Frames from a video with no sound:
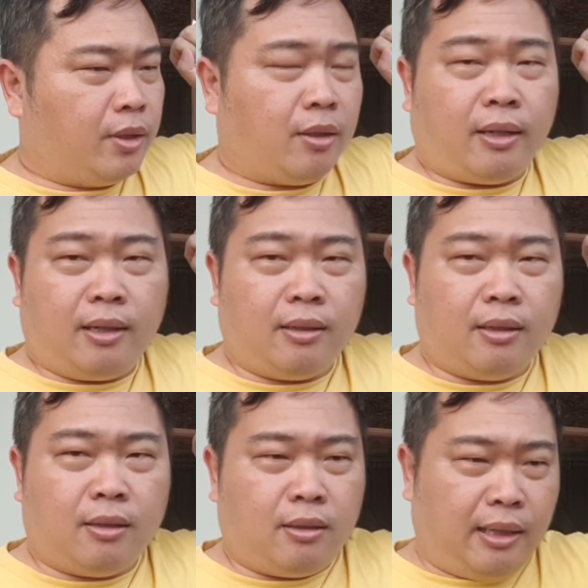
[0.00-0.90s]
yeah,
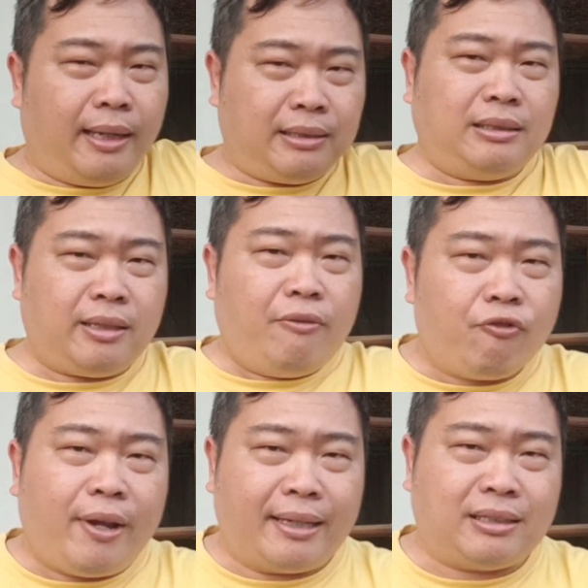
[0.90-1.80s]
it's
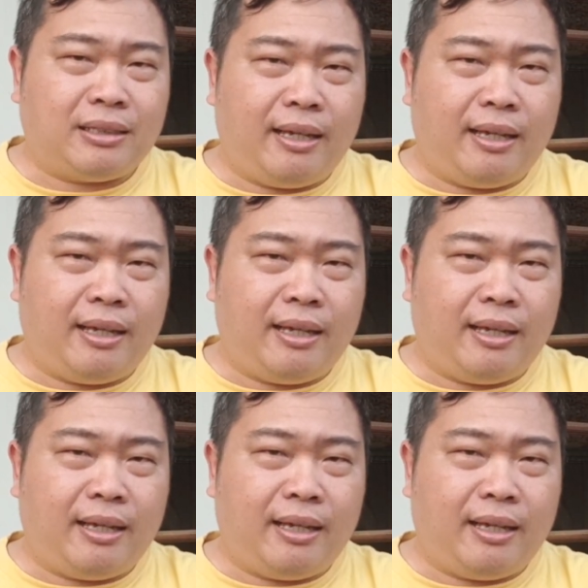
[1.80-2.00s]
reflex.